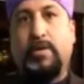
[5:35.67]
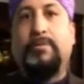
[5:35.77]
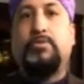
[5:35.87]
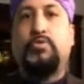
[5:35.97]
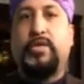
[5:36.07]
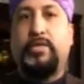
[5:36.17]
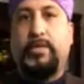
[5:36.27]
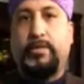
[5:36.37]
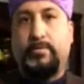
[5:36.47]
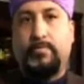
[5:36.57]
He will have straight
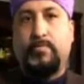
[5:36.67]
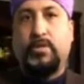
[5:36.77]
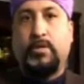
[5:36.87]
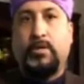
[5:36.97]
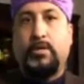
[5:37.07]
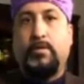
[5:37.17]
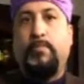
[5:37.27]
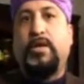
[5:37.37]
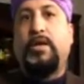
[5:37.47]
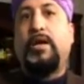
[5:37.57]
hair.
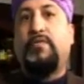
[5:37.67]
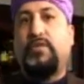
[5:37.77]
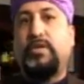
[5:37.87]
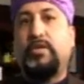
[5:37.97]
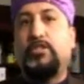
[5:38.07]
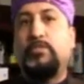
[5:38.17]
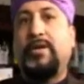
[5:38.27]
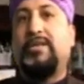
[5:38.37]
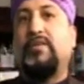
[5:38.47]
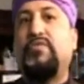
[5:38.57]
But Africans
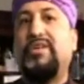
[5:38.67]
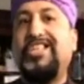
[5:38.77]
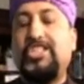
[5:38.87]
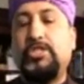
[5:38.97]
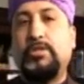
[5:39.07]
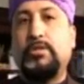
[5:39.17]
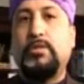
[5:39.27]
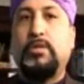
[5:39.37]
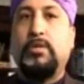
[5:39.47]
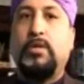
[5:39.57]
by
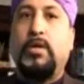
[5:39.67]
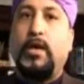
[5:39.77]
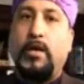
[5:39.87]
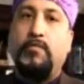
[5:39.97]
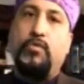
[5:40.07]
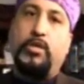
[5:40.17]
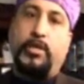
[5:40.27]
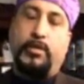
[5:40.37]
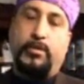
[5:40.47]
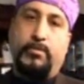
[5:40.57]
definition have
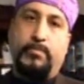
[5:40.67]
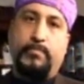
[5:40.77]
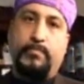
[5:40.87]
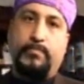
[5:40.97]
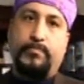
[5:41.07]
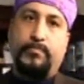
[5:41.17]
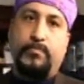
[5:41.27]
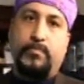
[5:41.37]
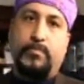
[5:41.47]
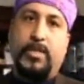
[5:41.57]
woolly hair.
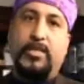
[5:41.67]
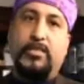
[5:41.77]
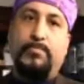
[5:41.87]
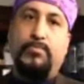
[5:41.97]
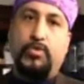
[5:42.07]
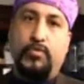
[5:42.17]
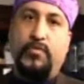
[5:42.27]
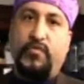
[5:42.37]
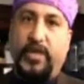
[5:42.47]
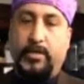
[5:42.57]
That is a
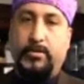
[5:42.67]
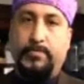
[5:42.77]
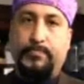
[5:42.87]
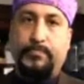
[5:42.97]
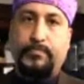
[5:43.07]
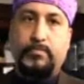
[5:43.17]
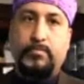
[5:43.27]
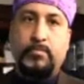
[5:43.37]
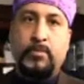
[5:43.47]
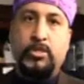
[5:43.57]
proven fact
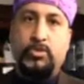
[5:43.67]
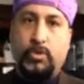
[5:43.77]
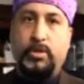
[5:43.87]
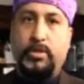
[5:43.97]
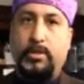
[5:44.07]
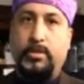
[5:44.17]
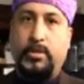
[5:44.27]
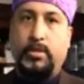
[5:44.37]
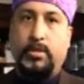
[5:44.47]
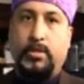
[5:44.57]
historically.